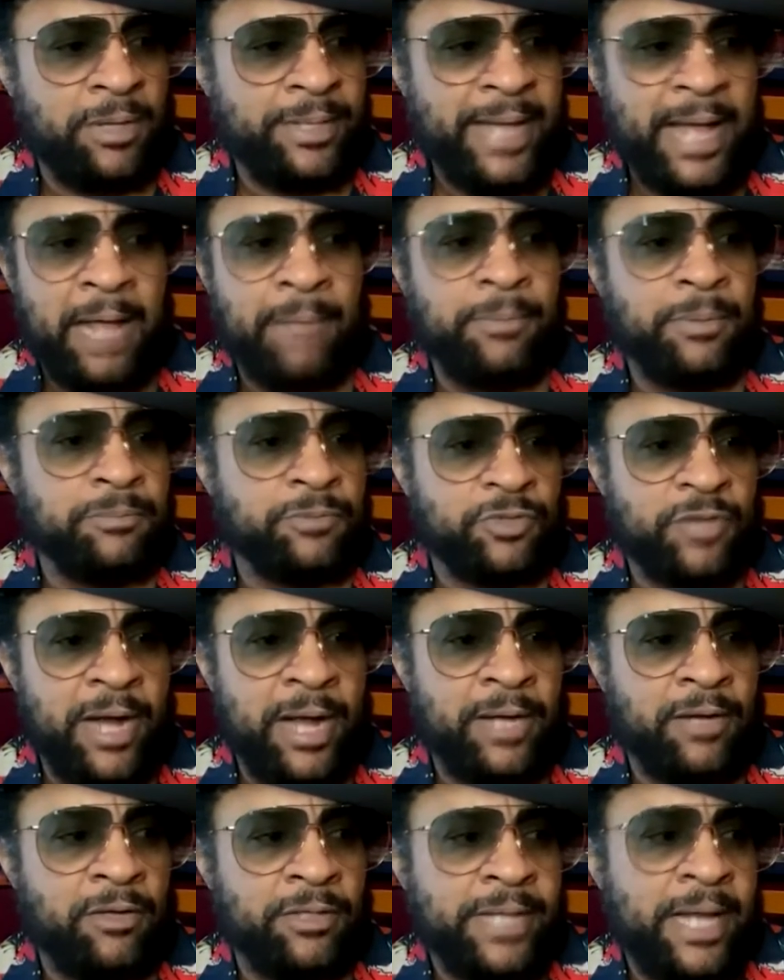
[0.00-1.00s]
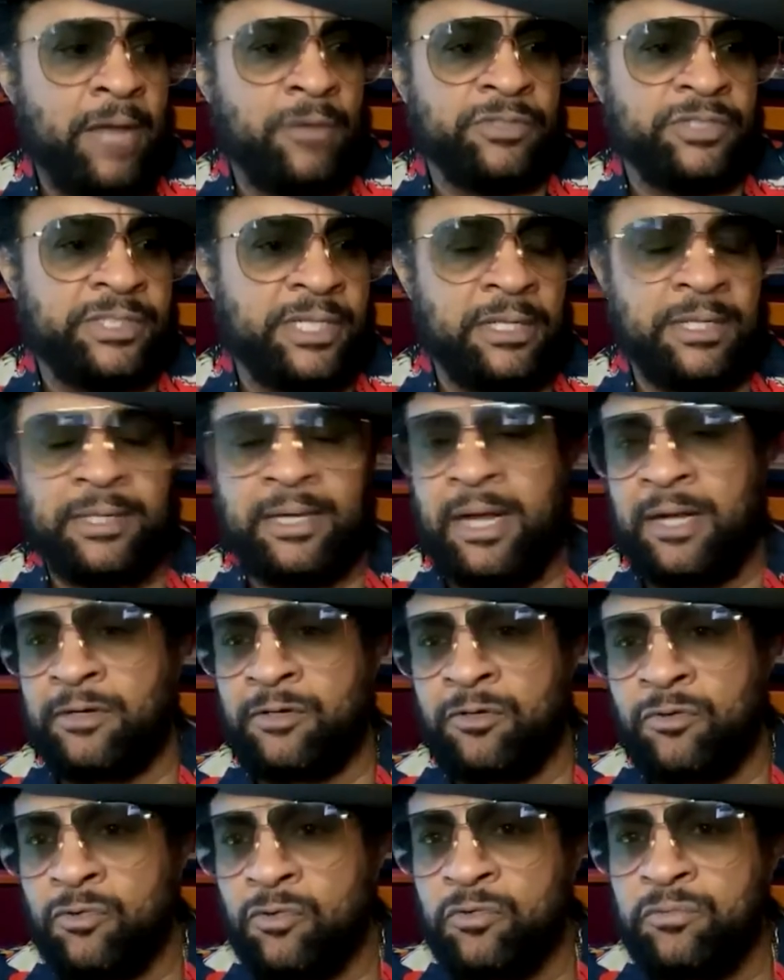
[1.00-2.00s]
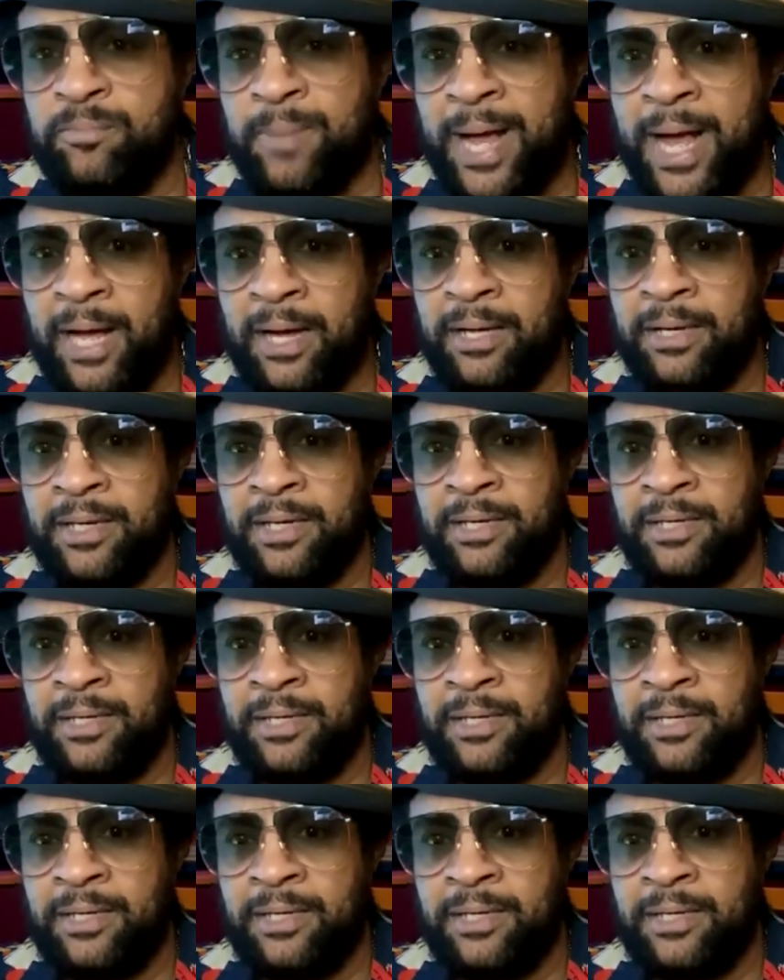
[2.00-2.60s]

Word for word: album track on how Stella Got Her Groove Back.